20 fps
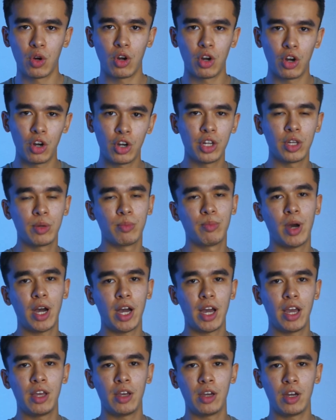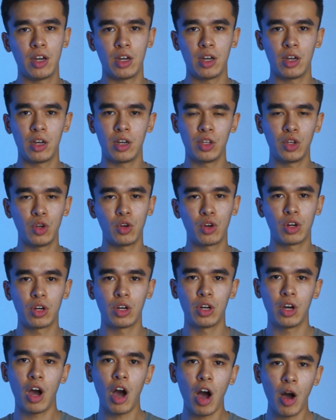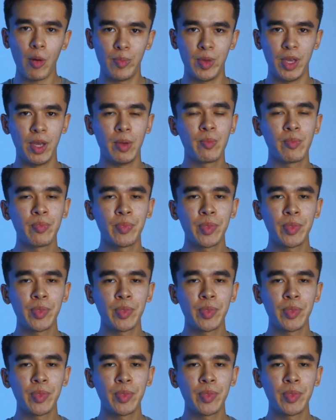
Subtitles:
earning by your hobby.